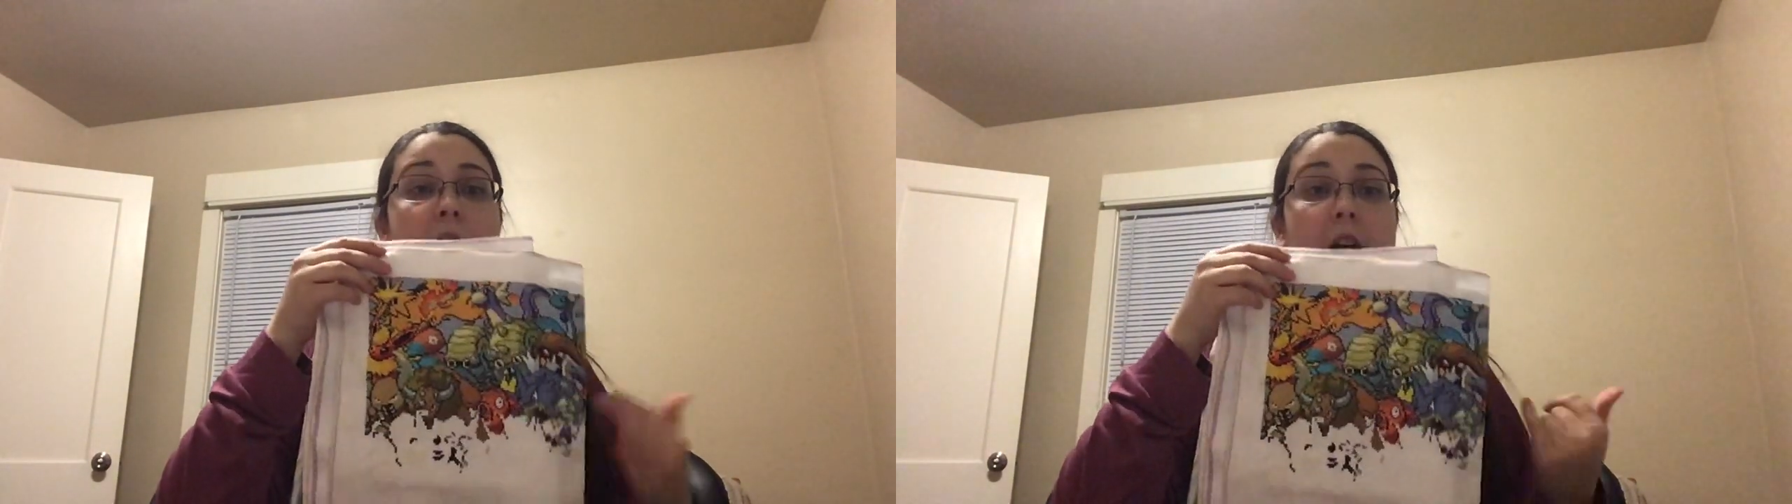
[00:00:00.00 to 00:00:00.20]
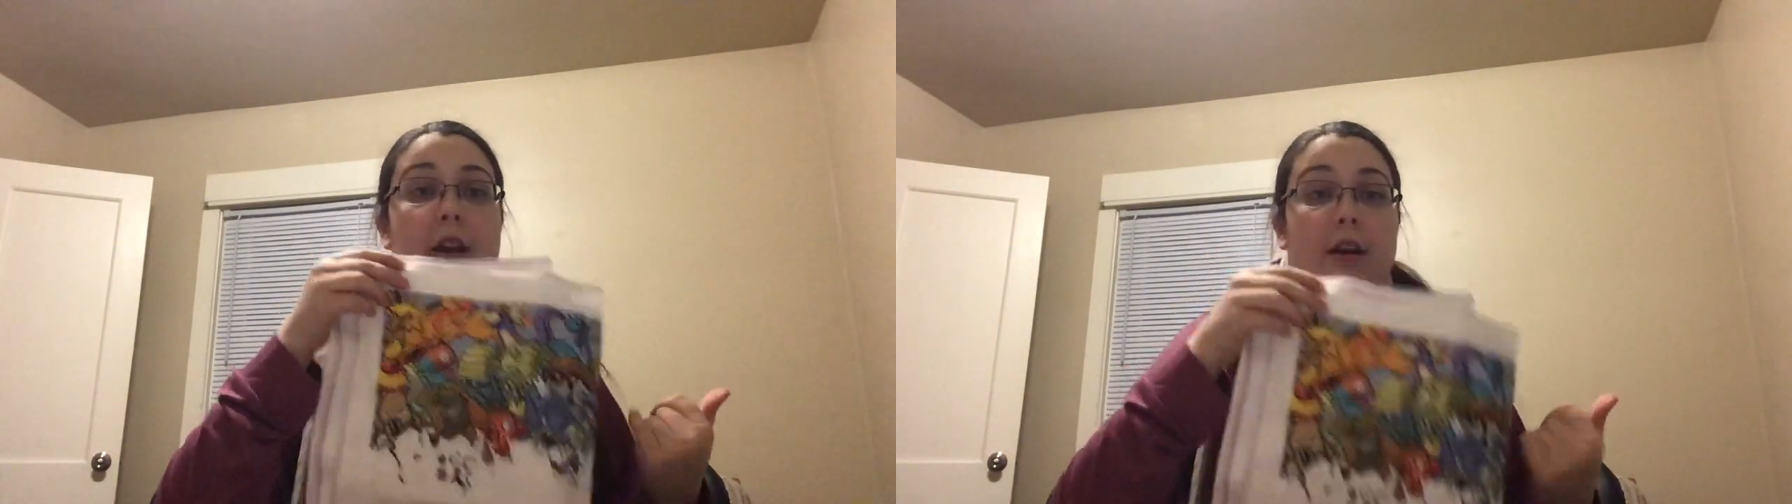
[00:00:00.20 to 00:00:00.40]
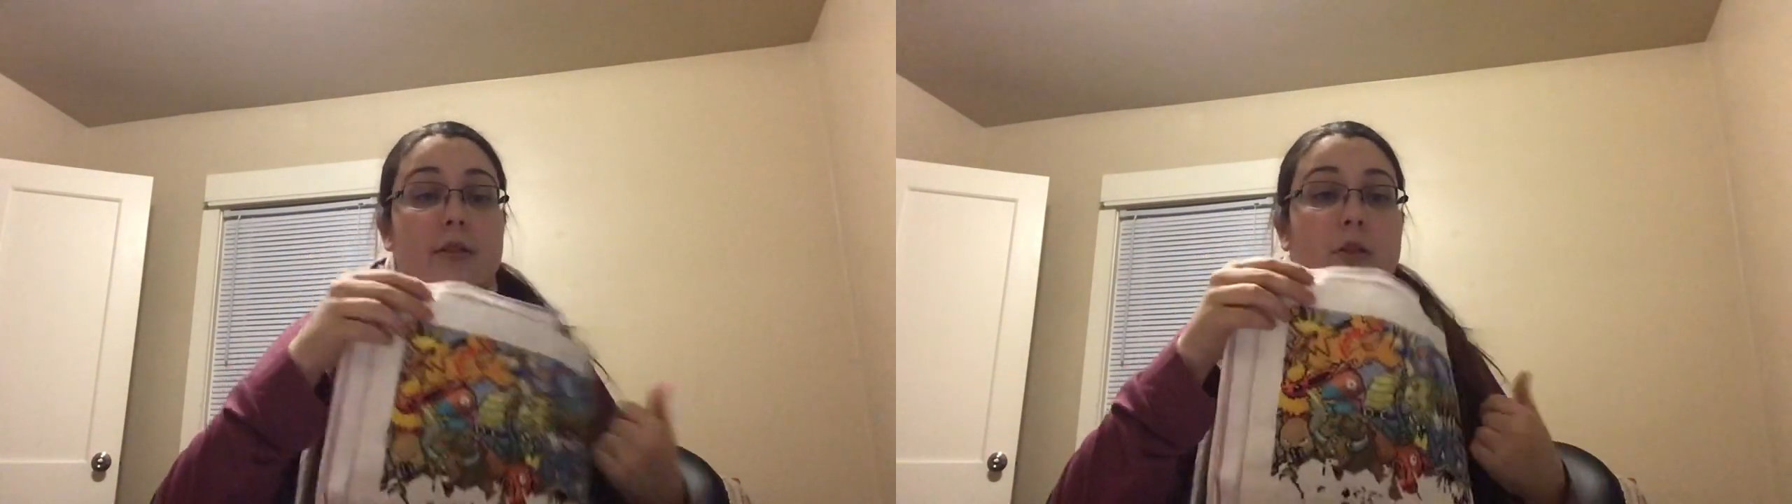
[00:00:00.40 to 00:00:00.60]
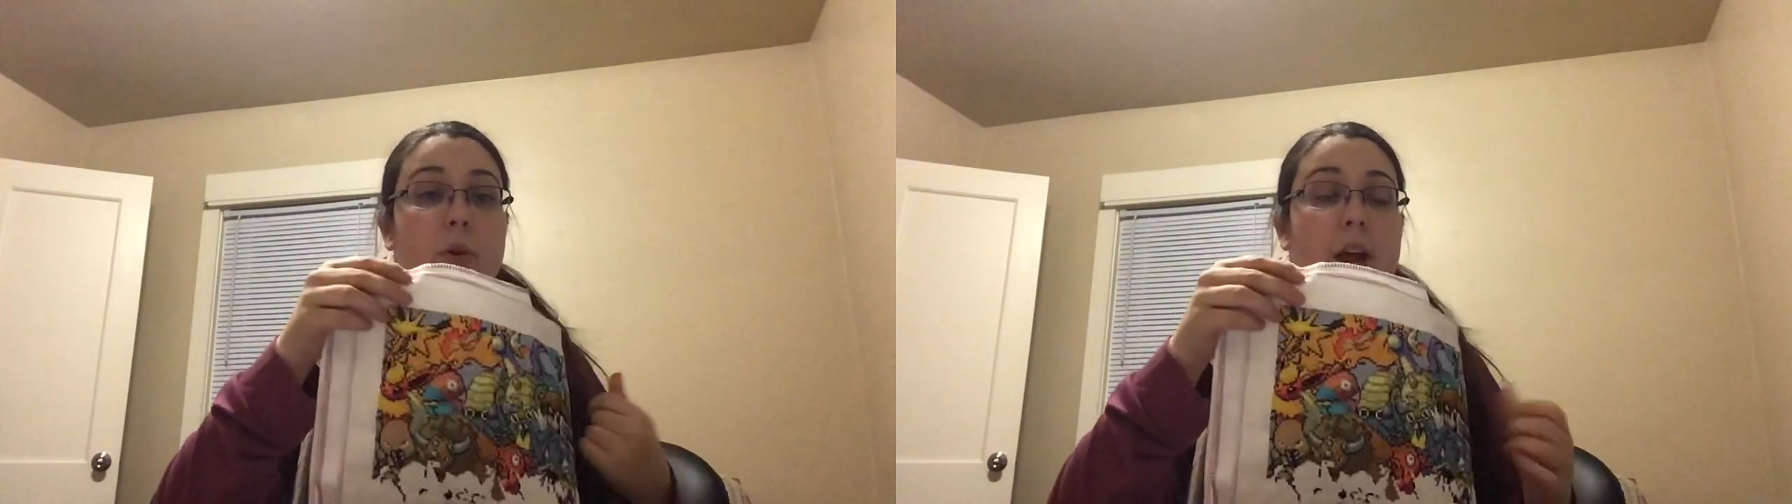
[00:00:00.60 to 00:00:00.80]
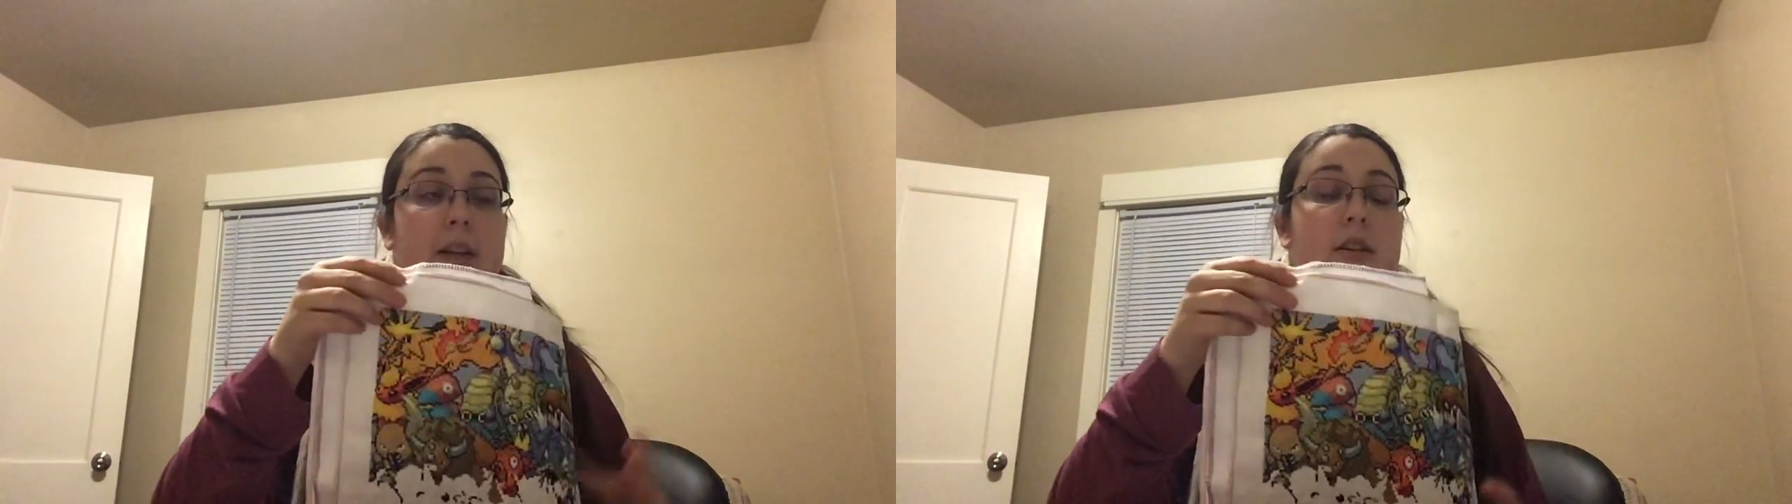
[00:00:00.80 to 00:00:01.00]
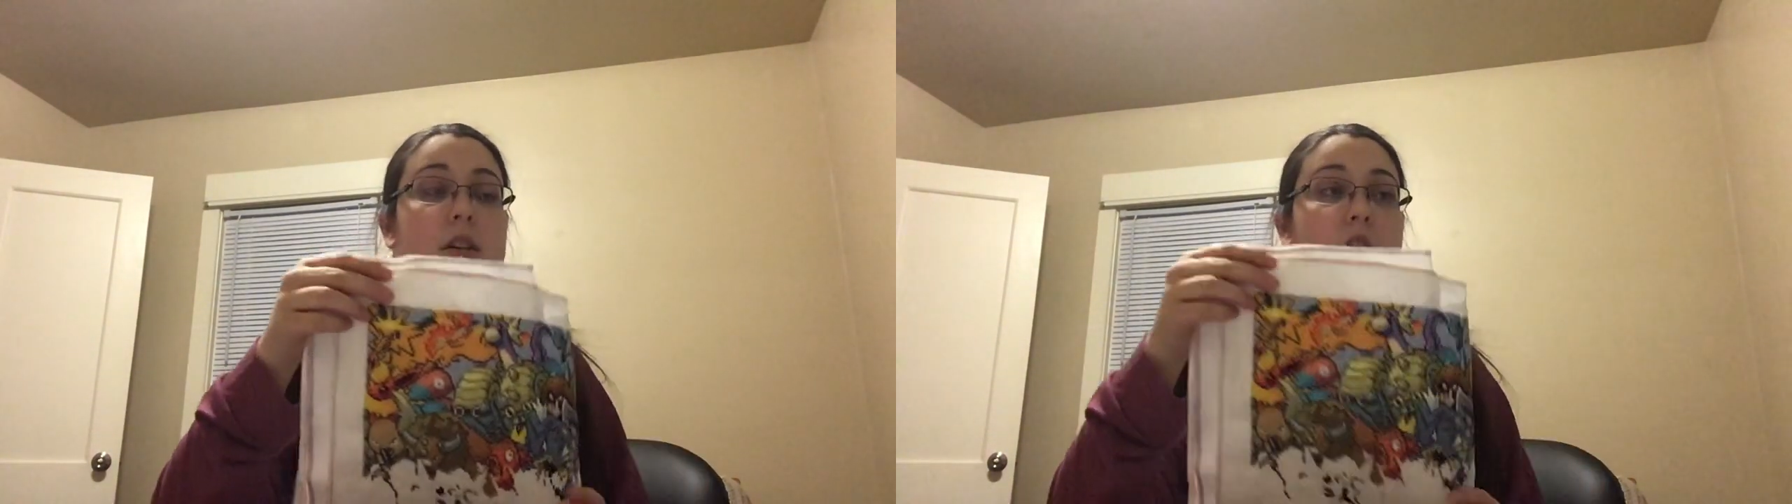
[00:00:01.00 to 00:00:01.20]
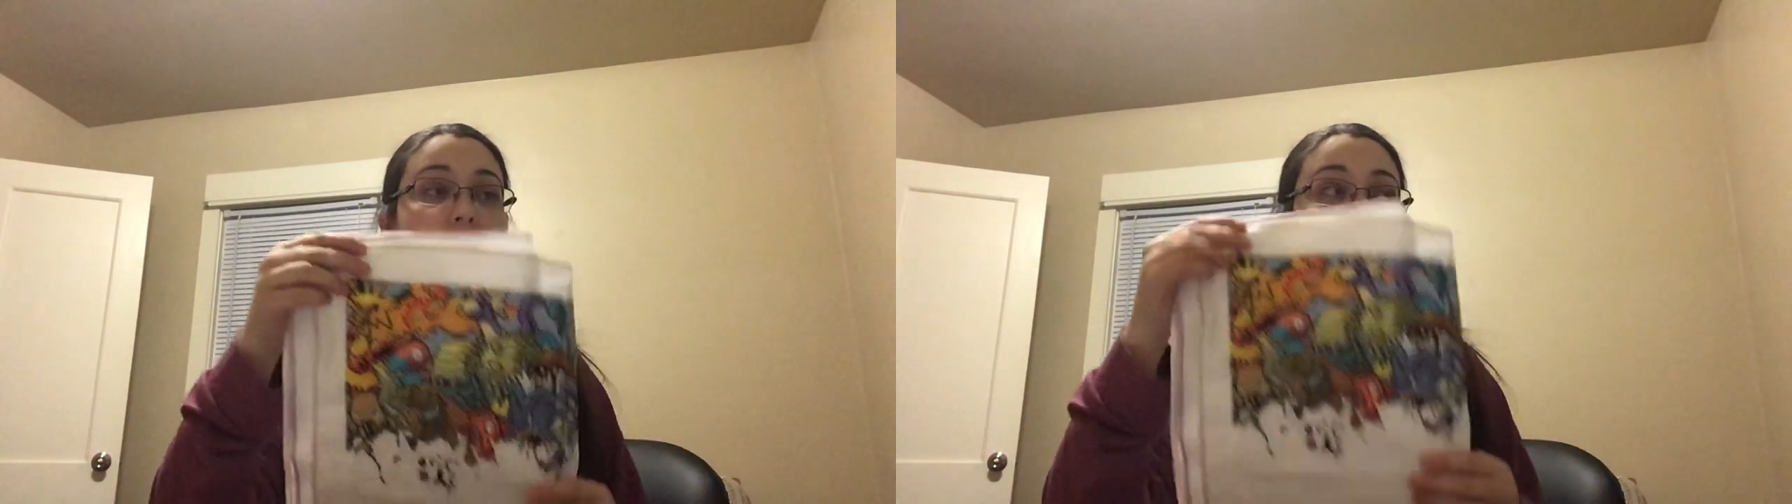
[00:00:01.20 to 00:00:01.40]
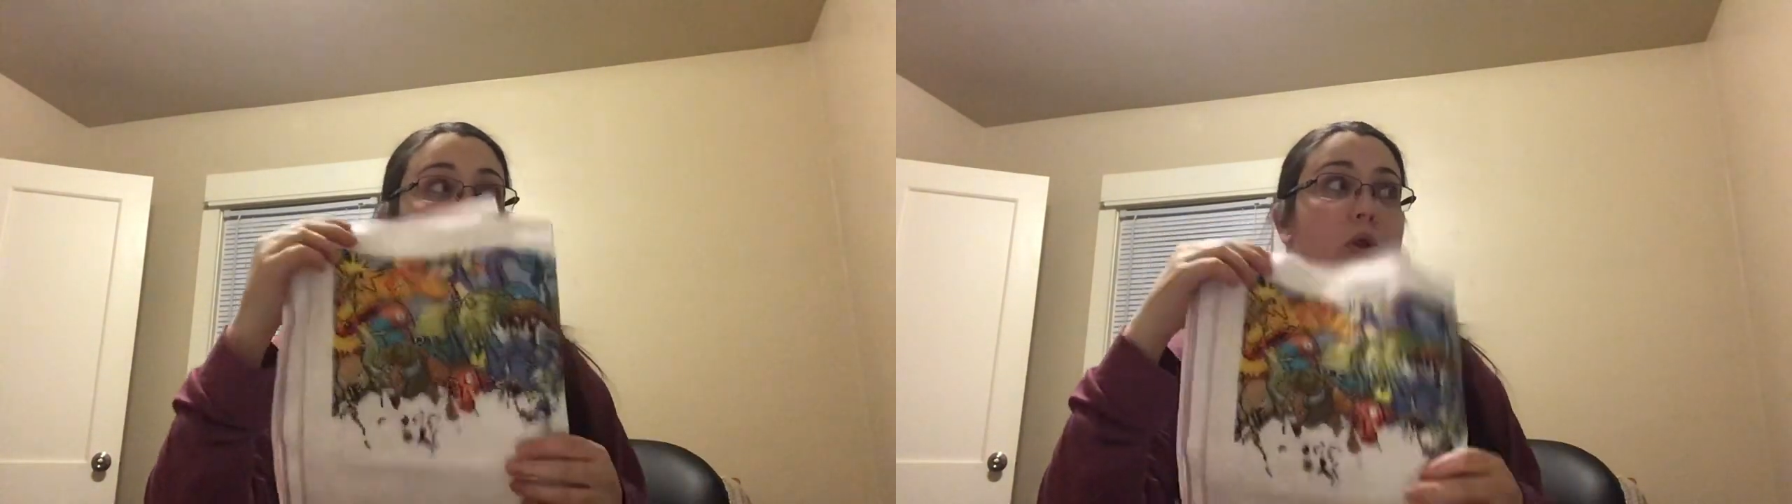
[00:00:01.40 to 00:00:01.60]
It also has a
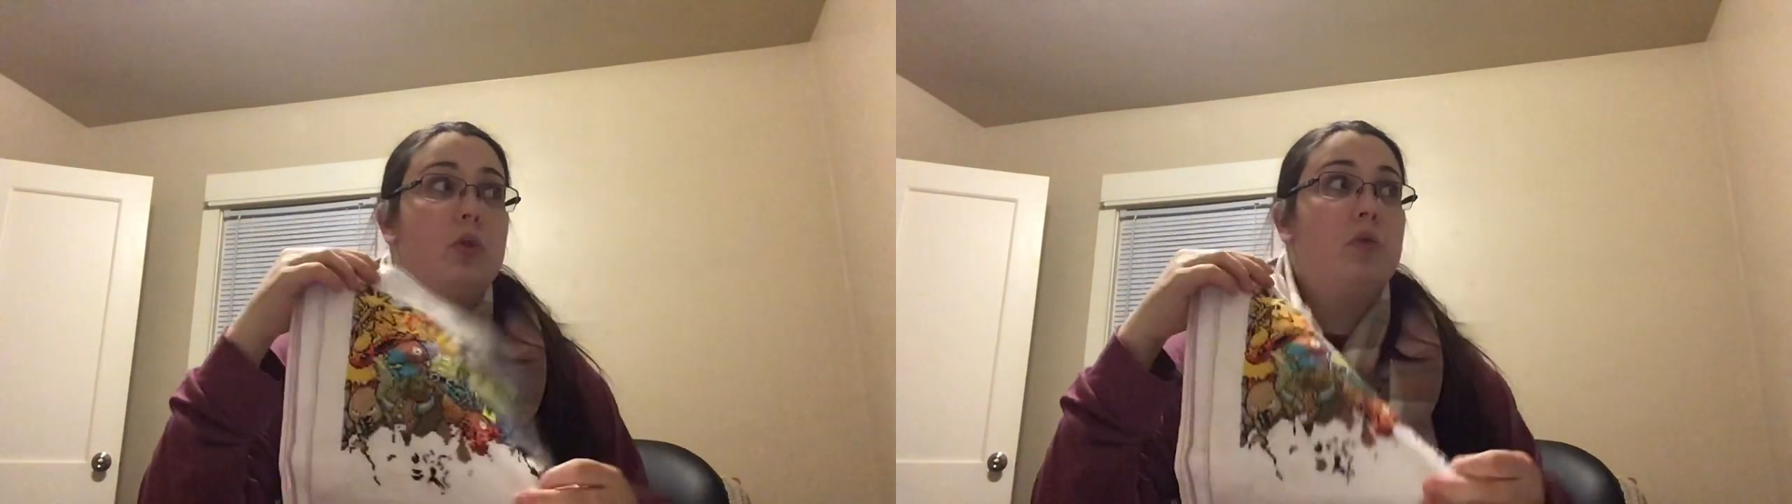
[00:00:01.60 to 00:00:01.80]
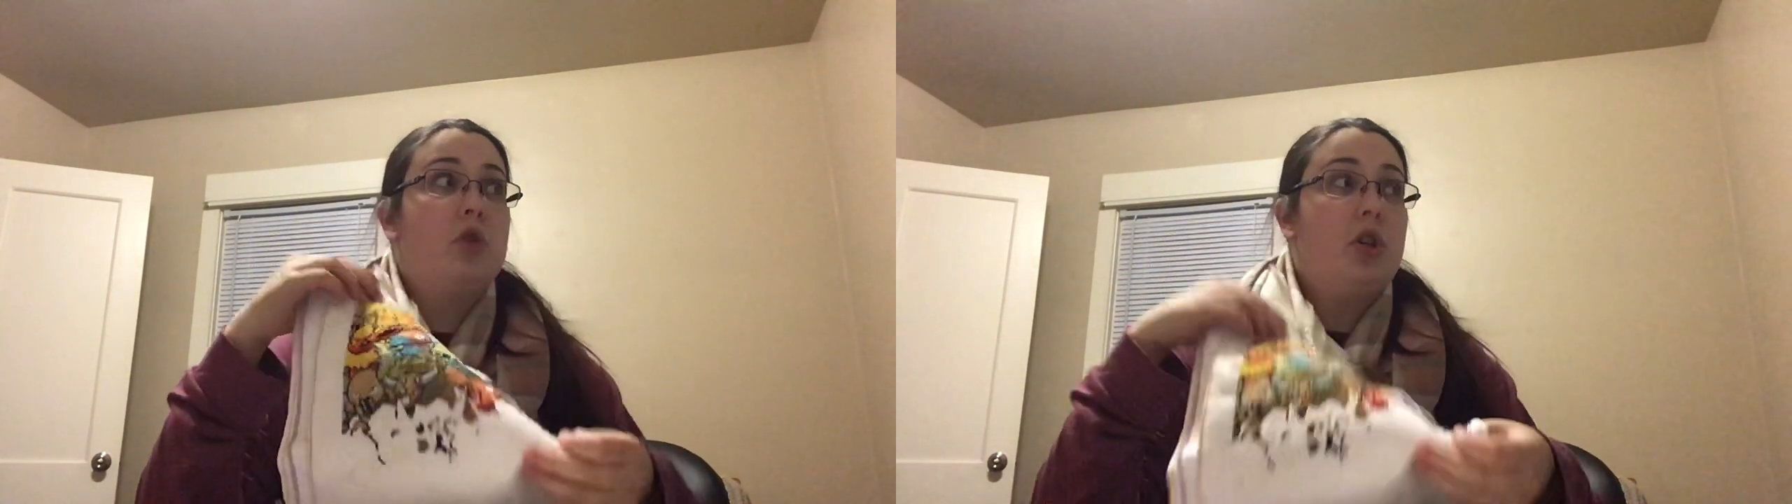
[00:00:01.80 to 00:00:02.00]
huge,